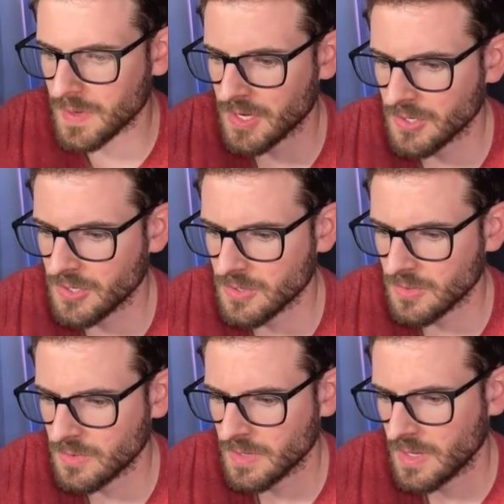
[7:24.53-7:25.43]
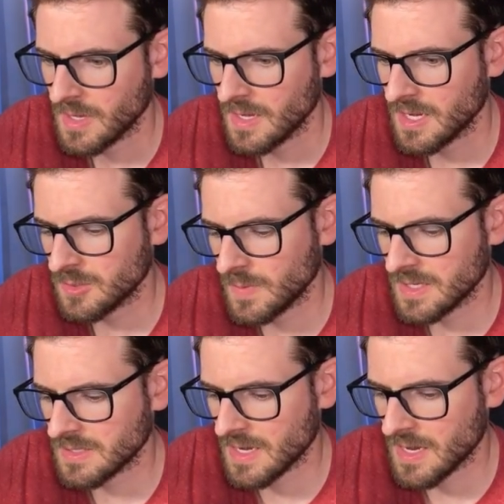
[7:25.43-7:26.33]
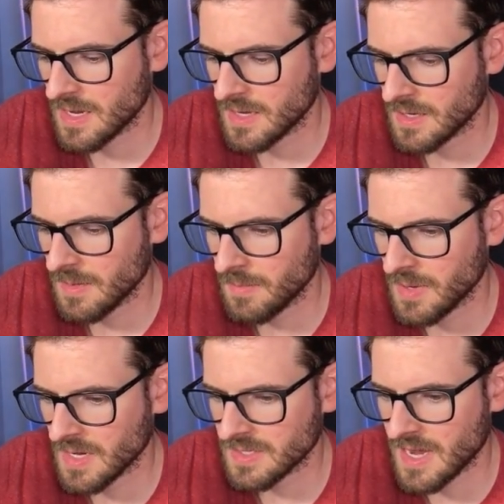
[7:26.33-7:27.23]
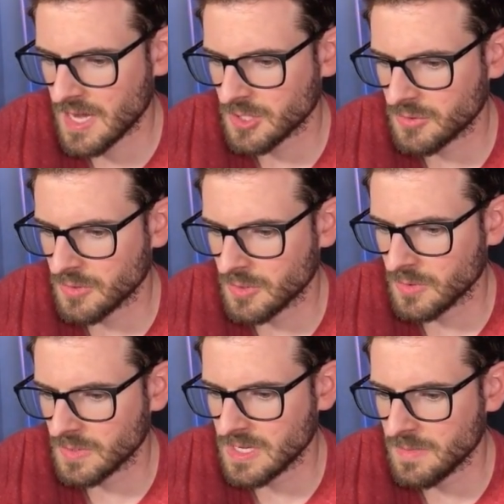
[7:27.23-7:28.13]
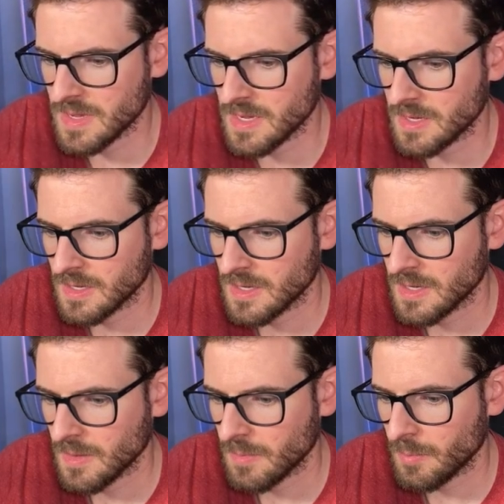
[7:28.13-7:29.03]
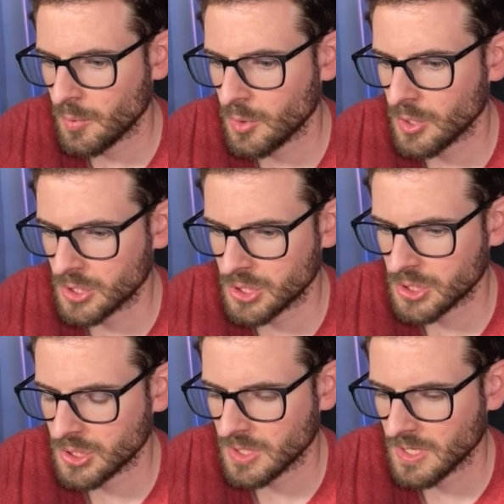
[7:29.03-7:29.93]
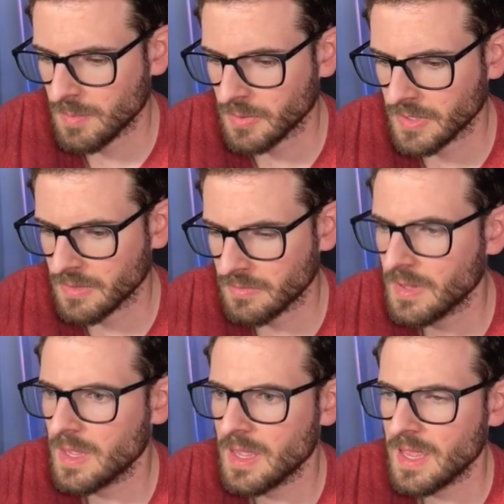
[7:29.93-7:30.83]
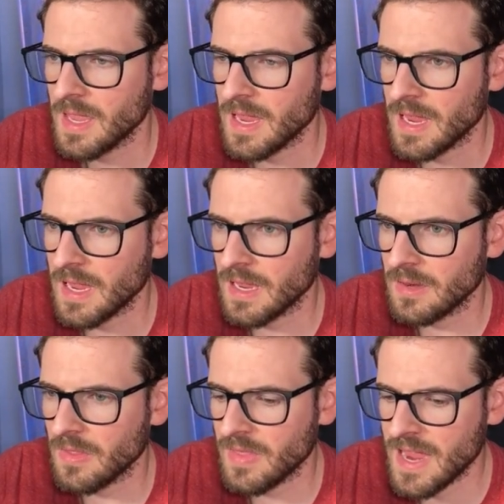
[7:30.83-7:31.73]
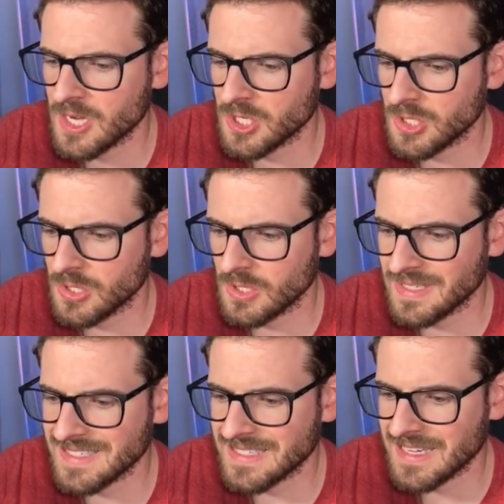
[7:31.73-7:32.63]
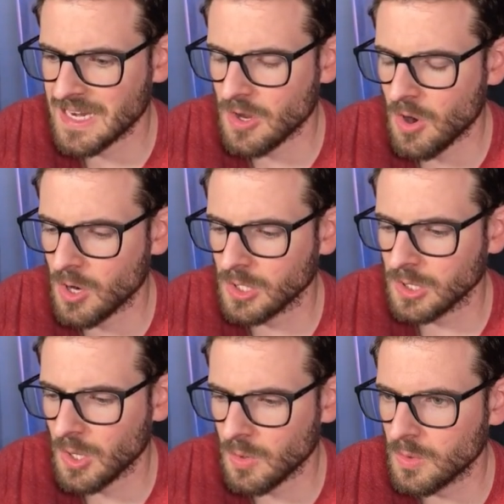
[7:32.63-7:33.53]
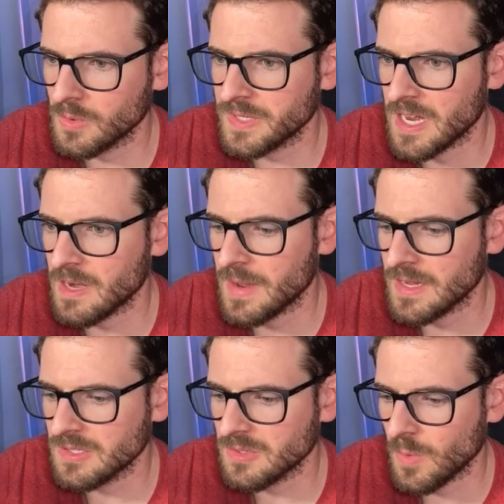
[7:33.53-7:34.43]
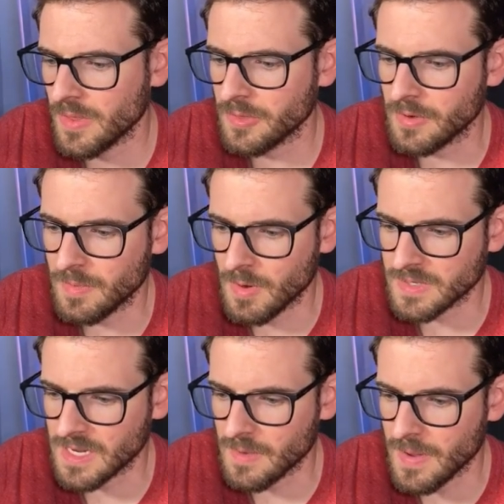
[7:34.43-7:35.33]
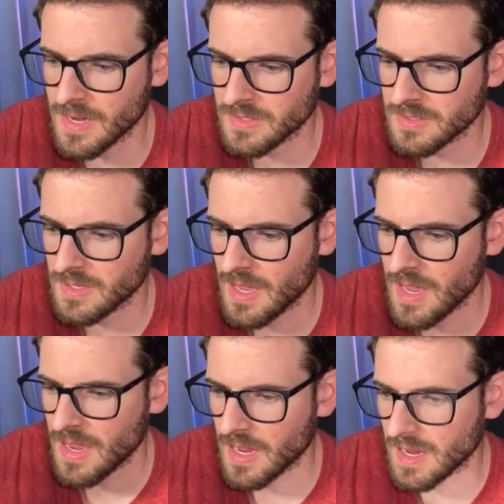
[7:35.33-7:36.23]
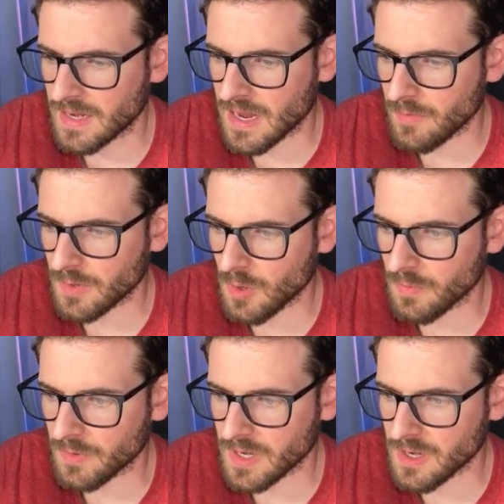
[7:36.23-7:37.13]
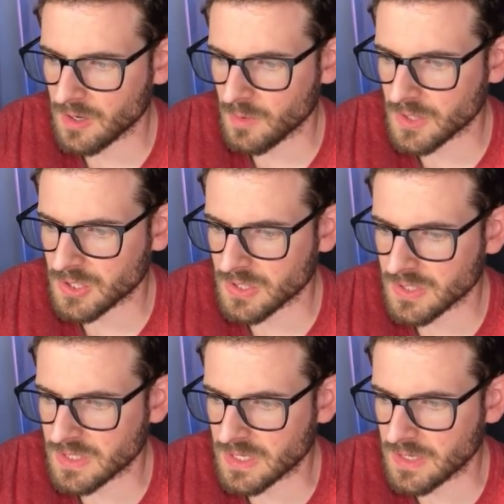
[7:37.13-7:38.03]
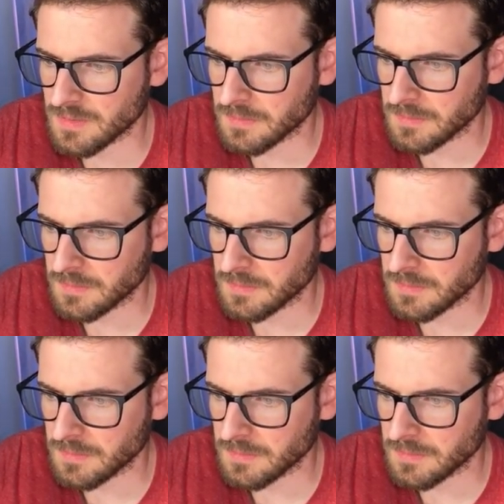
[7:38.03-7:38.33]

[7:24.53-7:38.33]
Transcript: can do is we can say npx Astro DB push, I believe. And that should sync our local database with the remote database. And now if we go over here, we should see